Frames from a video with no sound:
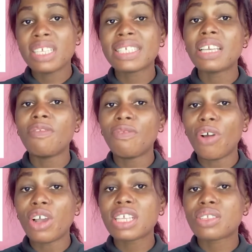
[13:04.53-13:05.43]
Is a
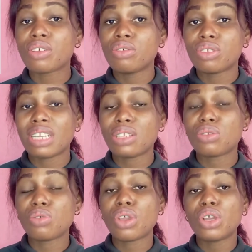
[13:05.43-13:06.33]
voiced consonant.
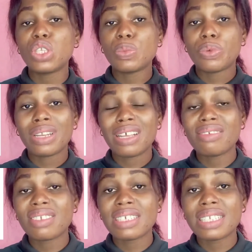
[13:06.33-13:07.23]
So you're going to
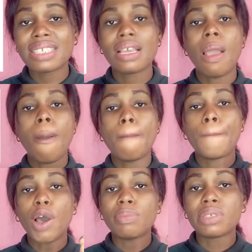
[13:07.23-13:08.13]
pronounce it
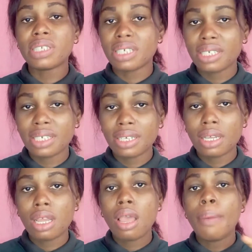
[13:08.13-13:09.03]
bombed.
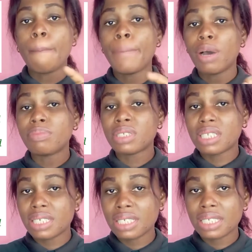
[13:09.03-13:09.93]

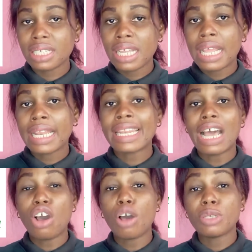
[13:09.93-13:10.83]
Bombed.
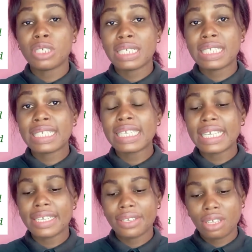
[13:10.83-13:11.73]
Now, option
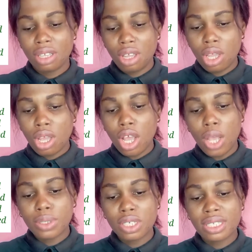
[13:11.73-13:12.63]
C.
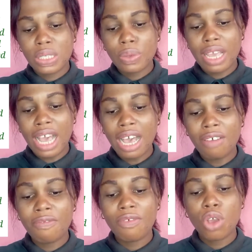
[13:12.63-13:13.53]
Option C, we
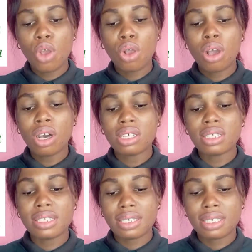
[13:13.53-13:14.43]
have
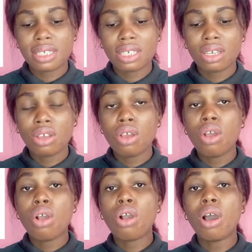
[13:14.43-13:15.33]
caused.
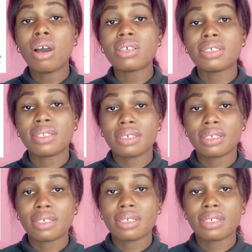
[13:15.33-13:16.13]
Caused.